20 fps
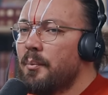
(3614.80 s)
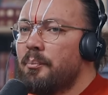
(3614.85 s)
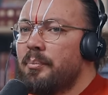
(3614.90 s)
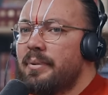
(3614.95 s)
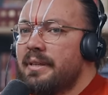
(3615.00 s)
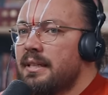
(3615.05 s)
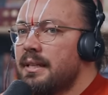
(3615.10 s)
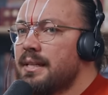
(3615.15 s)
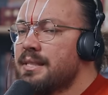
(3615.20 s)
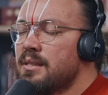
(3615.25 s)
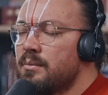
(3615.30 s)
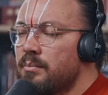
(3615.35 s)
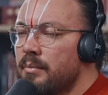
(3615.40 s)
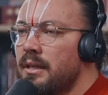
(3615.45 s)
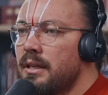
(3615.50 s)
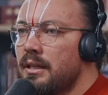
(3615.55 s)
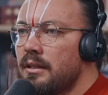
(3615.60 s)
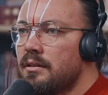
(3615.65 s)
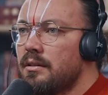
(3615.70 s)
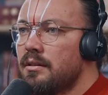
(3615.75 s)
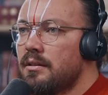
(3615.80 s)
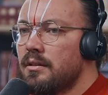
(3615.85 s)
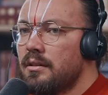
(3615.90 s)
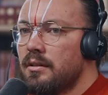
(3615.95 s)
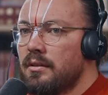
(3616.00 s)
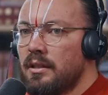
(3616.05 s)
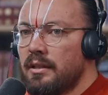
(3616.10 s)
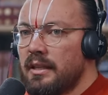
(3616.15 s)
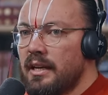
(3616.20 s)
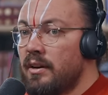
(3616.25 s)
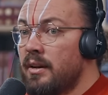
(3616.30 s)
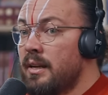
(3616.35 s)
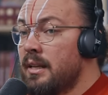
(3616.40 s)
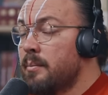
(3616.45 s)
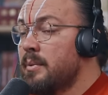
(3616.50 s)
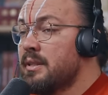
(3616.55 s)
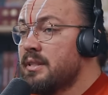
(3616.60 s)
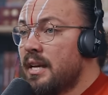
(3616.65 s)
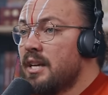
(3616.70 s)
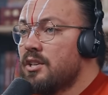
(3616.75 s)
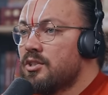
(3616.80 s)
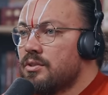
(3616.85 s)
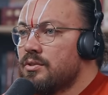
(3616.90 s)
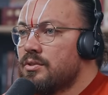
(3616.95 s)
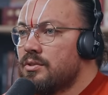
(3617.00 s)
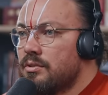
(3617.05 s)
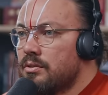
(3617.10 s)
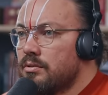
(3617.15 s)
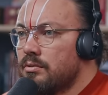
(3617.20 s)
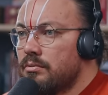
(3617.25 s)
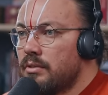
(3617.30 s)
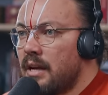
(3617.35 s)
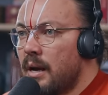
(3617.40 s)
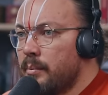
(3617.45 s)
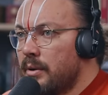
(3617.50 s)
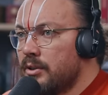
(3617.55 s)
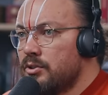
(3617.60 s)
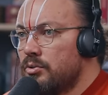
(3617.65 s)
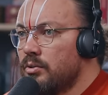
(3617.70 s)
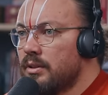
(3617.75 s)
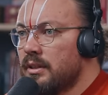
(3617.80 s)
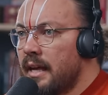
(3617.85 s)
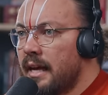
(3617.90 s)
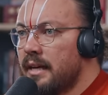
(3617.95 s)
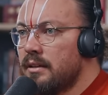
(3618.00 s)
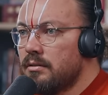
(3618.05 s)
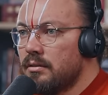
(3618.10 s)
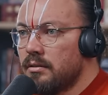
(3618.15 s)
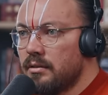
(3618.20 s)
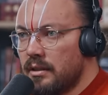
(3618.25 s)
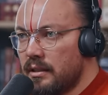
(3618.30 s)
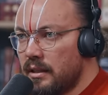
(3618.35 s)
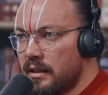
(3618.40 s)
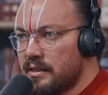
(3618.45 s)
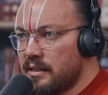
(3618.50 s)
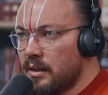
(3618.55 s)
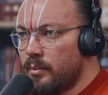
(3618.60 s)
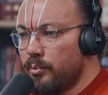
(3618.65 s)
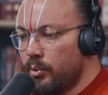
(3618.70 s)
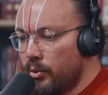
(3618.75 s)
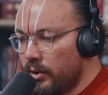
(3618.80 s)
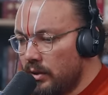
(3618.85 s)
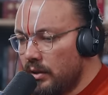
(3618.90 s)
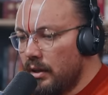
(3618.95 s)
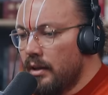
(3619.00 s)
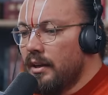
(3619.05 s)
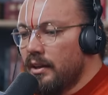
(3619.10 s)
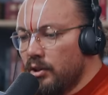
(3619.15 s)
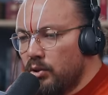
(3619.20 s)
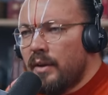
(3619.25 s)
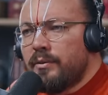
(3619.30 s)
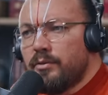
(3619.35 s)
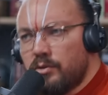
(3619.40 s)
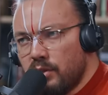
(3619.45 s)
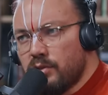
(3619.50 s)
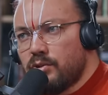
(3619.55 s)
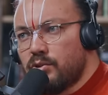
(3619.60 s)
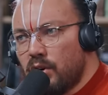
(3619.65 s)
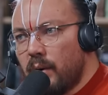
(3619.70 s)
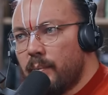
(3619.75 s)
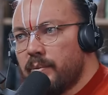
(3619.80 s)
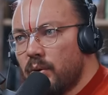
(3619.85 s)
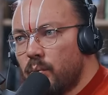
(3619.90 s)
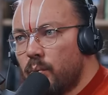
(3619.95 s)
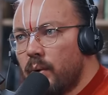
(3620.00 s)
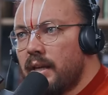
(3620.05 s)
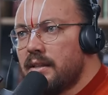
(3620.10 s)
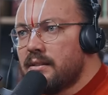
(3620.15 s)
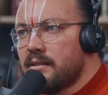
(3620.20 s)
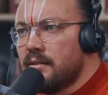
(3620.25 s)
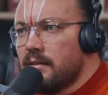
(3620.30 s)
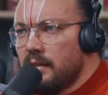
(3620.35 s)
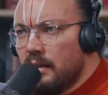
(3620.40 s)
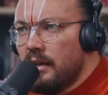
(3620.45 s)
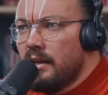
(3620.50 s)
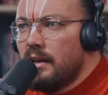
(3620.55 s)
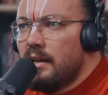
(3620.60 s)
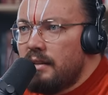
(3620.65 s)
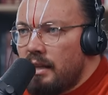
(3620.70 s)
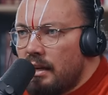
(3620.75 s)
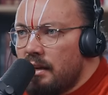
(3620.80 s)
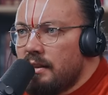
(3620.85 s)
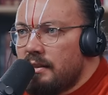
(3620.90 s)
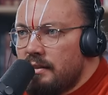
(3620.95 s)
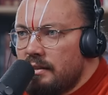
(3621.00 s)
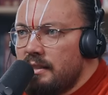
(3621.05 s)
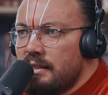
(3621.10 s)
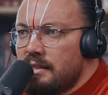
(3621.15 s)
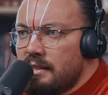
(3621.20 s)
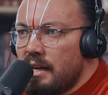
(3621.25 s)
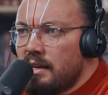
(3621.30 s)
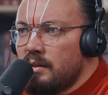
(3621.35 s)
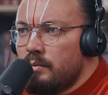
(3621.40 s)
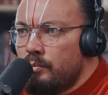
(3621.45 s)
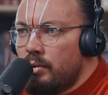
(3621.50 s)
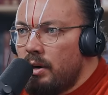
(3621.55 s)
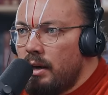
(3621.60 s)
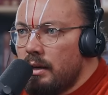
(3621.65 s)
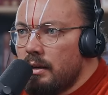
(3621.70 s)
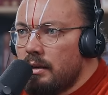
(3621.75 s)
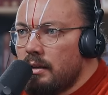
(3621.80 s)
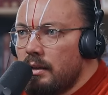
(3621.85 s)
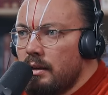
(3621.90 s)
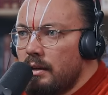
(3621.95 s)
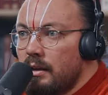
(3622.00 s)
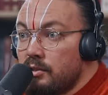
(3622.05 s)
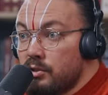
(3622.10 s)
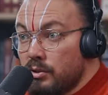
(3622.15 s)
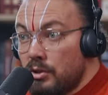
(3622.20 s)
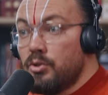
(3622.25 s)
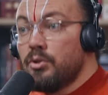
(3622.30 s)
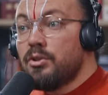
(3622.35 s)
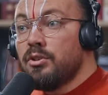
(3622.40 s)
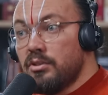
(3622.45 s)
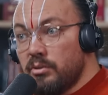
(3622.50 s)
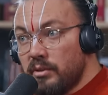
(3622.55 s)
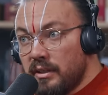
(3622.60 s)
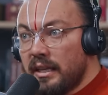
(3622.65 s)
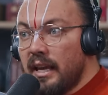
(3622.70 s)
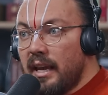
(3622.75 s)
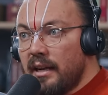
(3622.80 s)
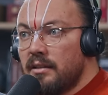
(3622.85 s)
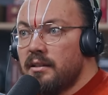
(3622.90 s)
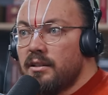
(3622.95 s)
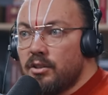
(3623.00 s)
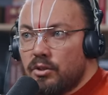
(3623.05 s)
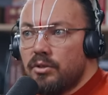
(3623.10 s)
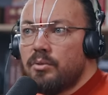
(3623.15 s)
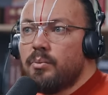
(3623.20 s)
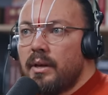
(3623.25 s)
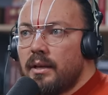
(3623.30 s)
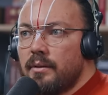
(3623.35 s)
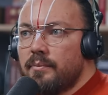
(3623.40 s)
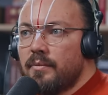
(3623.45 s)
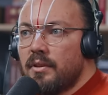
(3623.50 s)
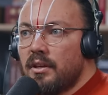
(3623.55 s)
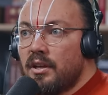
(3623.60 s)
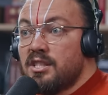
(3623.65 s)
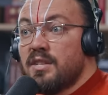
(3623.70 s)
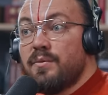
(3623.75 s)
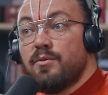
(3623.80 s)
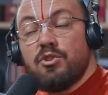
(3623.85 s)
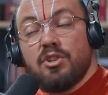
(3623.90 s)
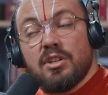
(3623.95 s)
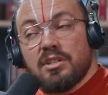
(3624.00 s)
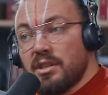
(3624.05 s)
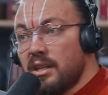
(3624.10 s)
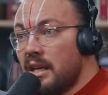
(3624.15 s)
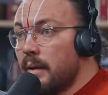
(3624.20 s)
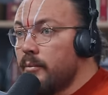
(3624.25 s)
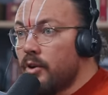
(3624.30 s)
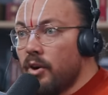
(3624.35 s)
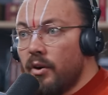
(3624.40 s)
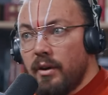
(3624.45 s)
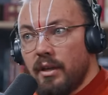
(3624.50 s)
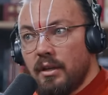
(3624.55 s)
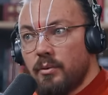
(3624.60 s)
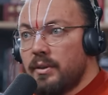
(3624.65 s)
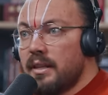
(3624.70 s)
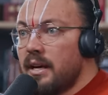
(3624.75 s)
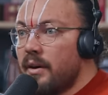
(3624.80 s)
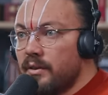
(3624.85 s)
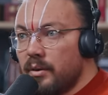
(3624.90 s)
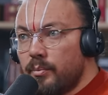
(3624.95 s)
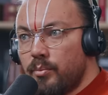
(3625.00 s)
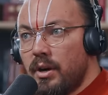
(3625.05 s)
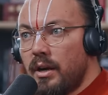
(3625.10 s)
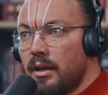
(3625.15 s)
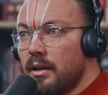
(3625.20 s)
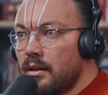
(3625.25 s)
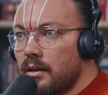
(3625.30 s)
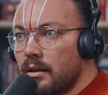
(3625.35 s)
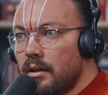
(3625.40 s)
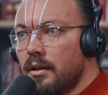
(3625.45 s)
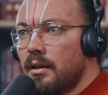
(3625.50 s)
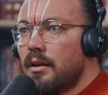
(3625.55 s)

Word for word: but it doesn't mean that there are limitations to how much you can handle. That at some point you have to just drop the weights and take a 30 second break so that you can do it again in a good way. Because if you just keep going without the break,